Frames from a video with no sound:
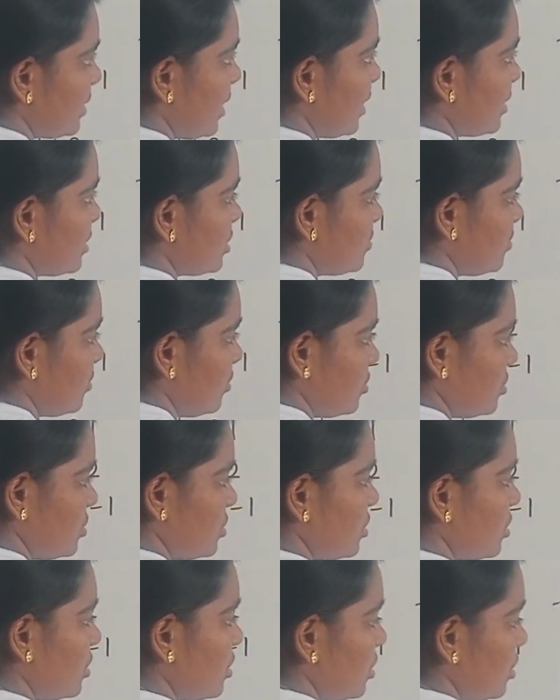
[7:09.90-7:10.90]

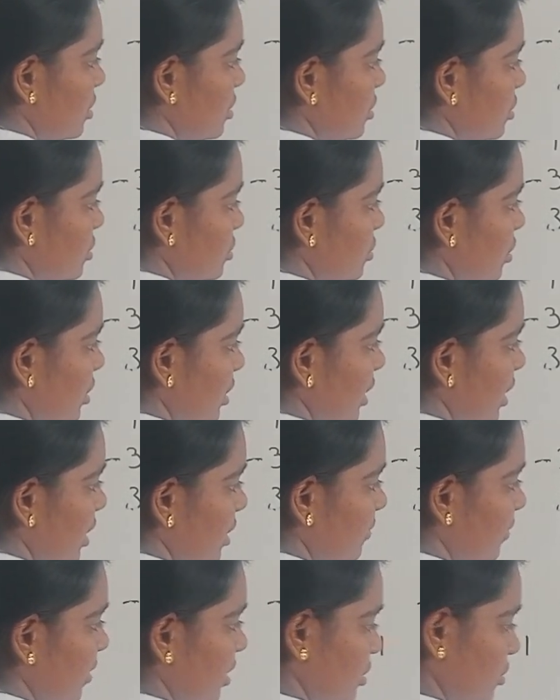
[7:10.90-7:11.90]
transpose. So
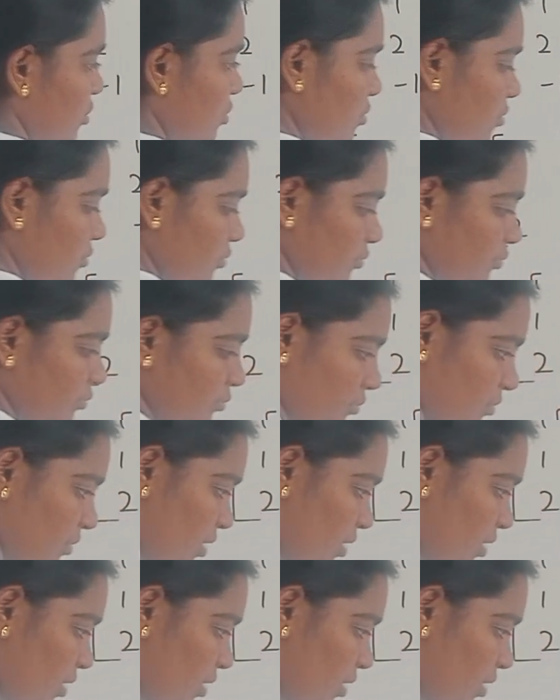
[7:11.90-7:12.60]
equal to